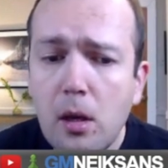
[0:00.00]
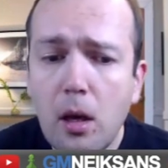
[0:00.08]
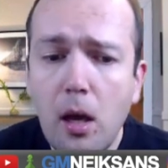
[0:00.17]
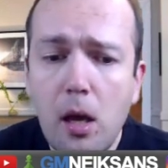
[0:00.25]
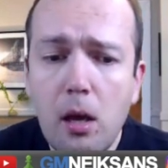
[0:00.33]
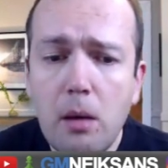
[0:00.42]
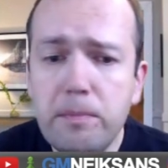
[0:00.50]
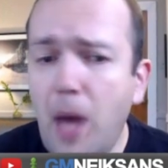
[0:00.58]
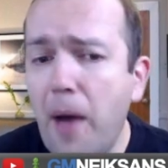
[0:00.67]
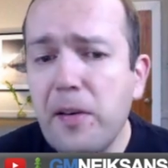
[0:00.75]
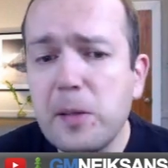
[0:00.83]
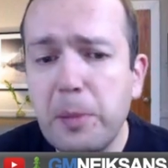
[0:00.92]

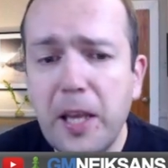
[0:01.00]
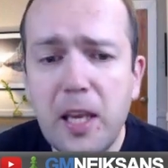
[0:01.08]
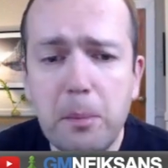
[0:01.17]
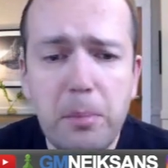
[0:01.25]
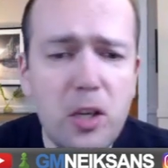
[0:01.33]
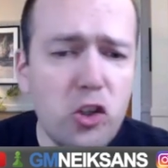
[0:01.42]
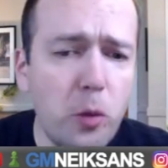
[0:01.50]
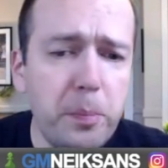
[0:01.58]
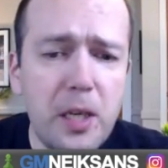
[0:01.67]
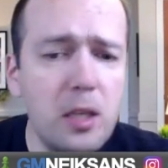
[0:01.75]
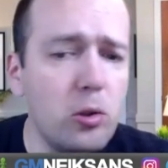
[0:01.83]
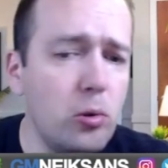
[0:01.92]
I was playing bishop
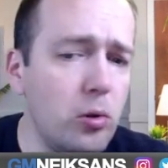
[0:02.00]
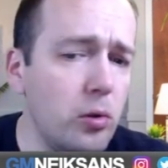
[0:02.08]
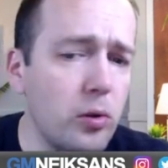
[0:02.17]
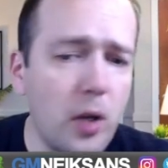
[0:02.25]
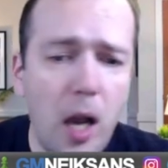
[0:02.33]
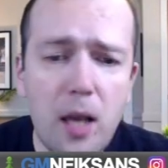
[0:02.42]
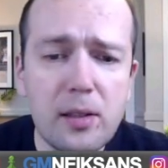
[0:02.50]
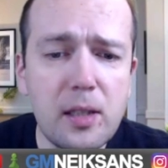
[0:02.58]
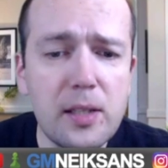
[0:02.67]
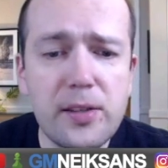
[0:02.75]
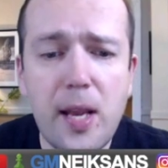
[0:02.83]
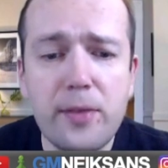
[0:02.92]
E2, castle,
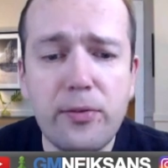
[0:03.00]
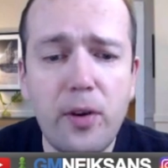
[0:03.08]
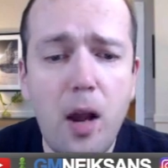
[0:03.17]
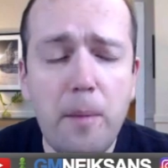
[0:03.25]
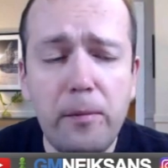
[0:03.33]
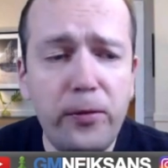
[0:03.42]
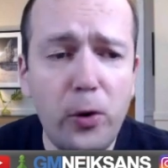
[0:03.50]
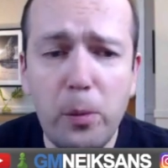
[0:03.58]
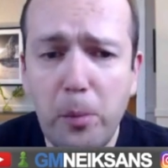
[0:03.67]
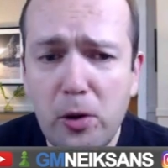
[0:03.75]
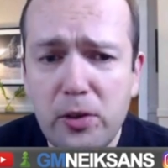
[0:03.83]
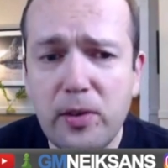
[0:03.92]
etc. For
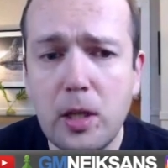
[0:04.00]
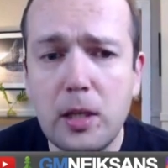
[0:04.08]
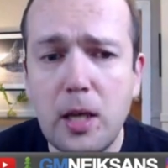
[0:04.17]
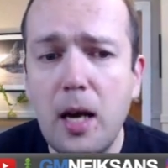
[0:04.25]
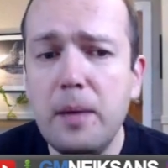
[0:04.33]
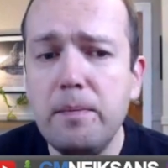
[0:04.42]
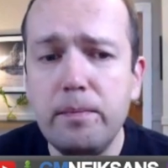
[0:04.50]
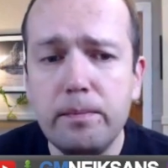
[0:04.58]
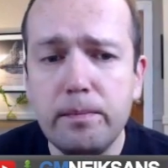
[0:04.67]
most of the time,